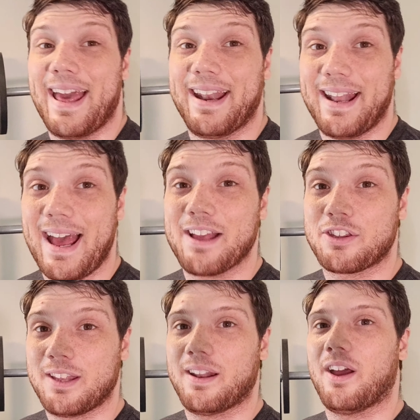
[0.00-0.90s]
and that
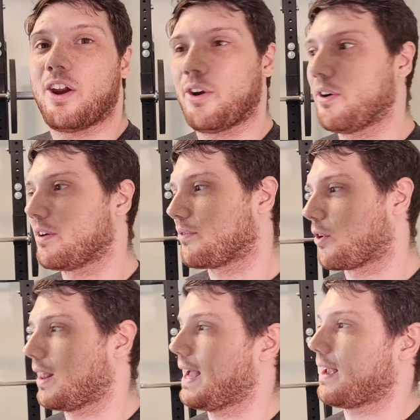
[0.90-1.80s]
shit hurt
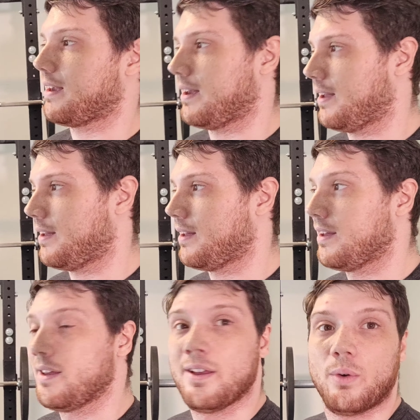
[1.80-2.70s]
for like,
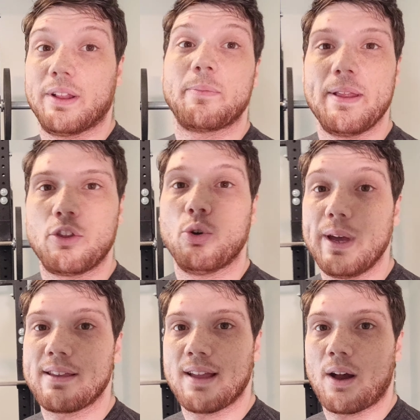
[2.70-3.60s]
well, it's been two weeks